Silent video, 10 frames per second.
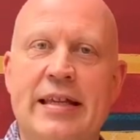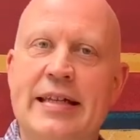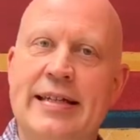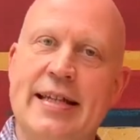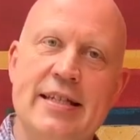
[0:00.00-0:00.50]
the
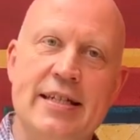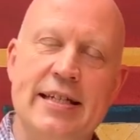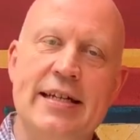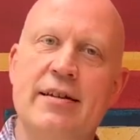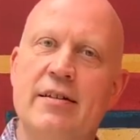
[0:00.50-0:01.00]

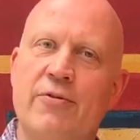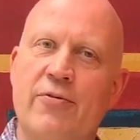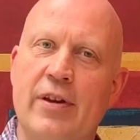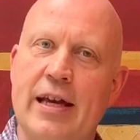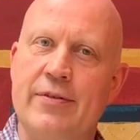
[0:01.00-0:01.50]
intensity, the
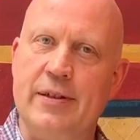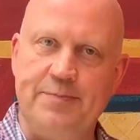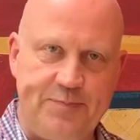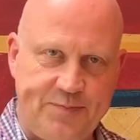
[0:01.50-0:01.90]
flavour.